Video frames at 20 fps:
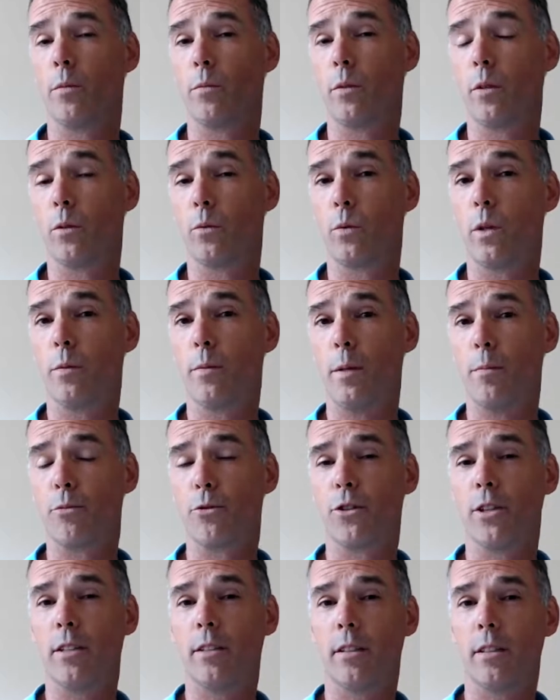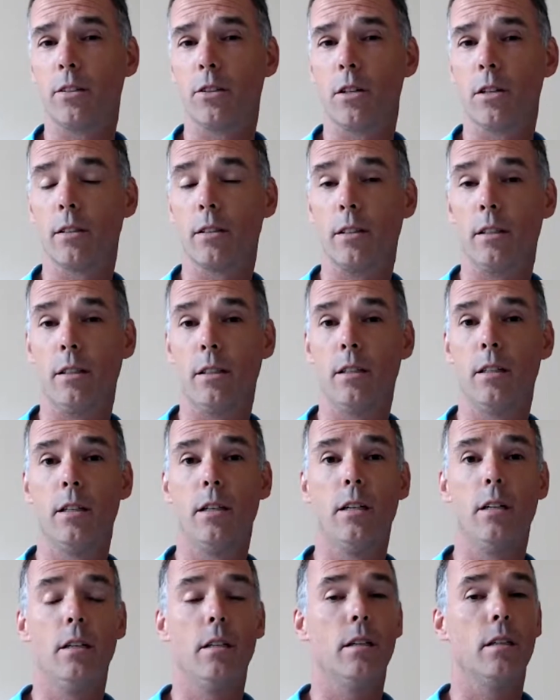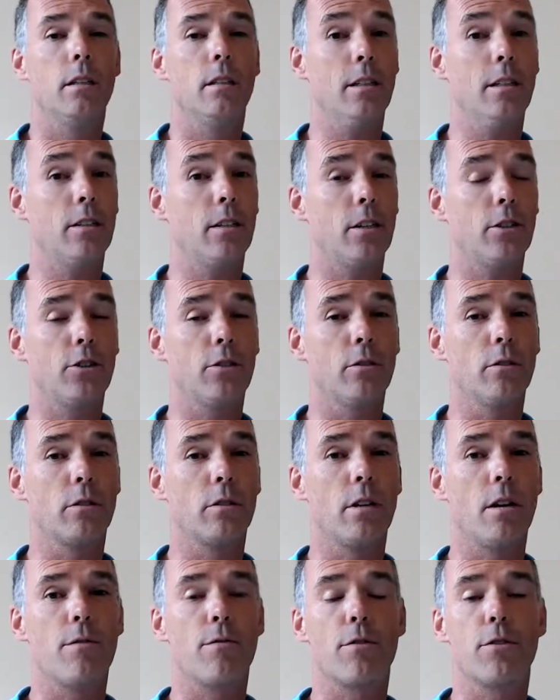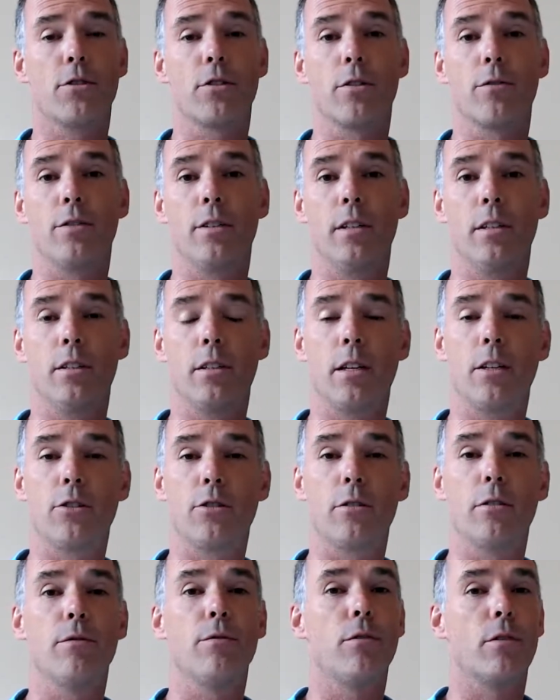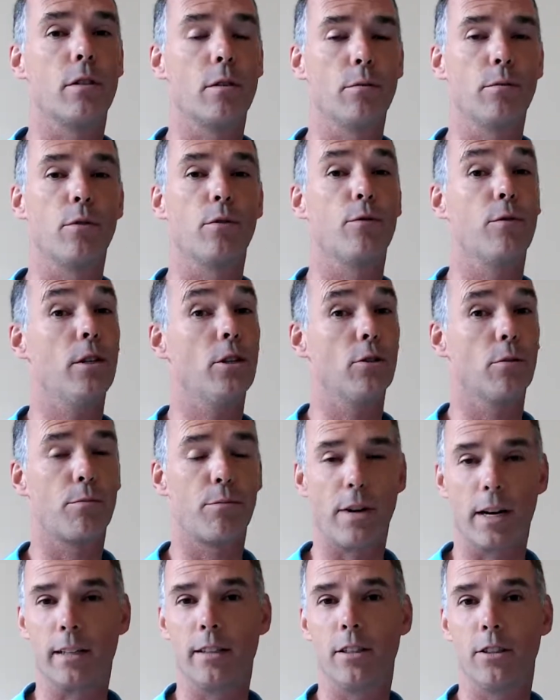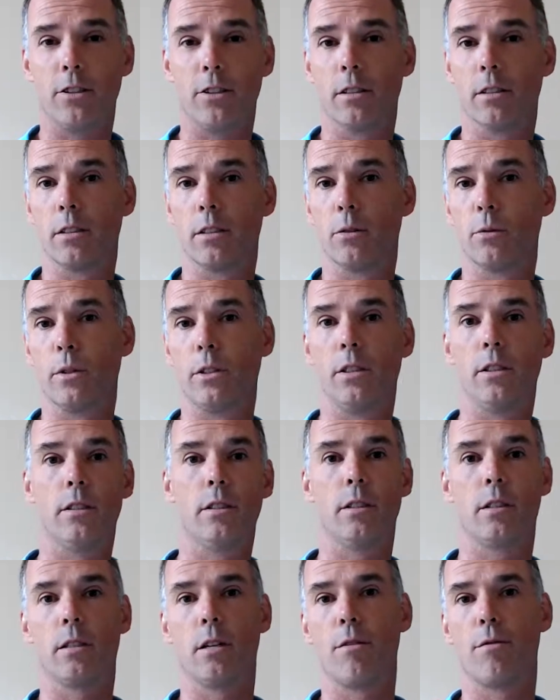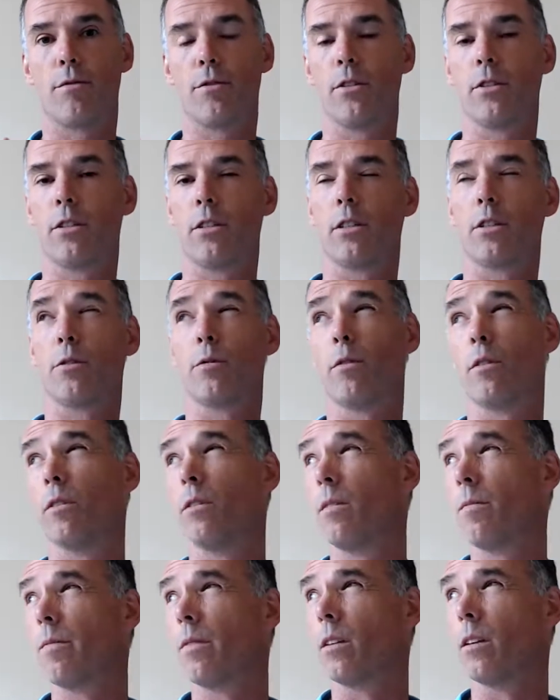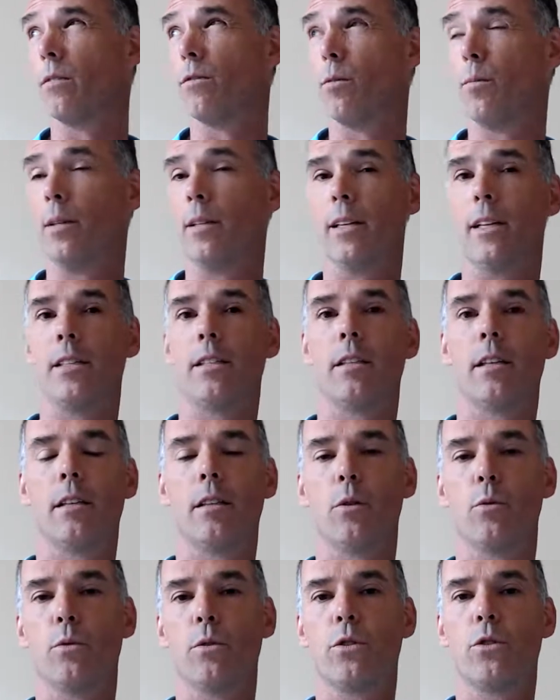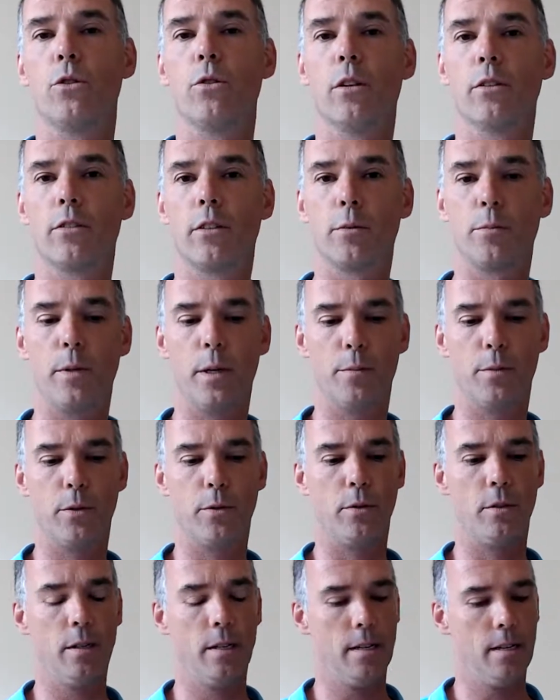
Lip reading: it will be presented on the International Conference of the International Forum for Visual Practitioners, which is a conference of a bit less than 200 people,